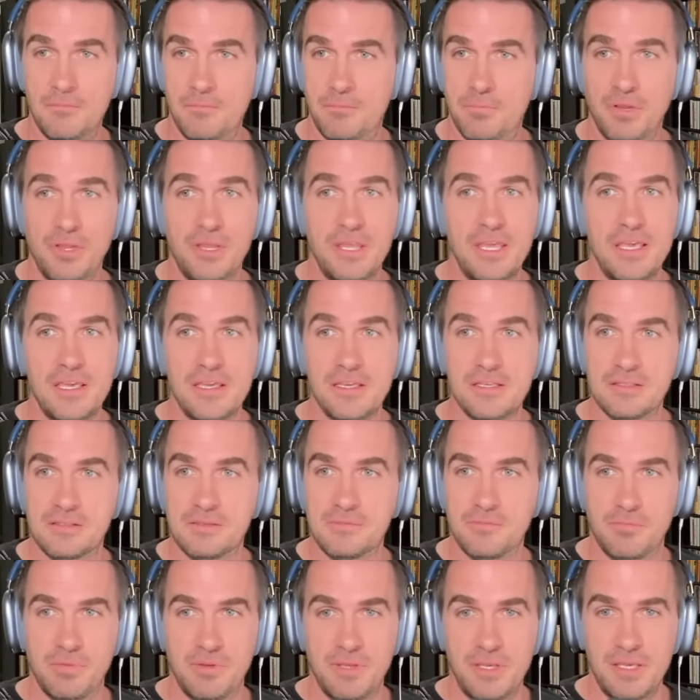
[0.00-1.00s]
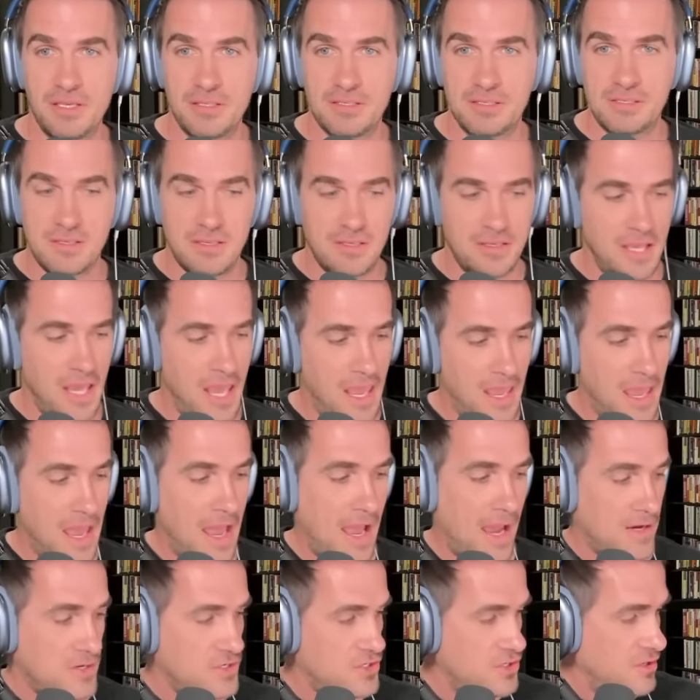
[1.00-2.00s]
please take
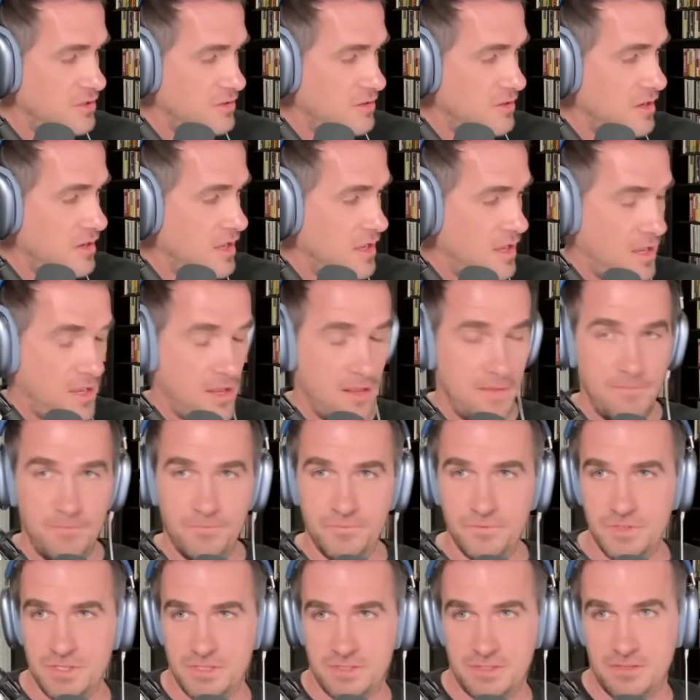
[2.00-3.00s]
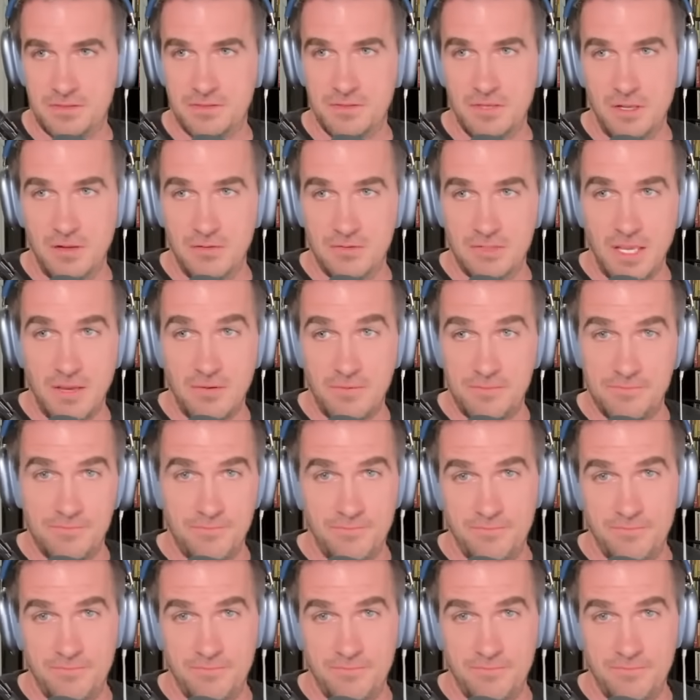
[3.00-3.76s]
action and just, you know, take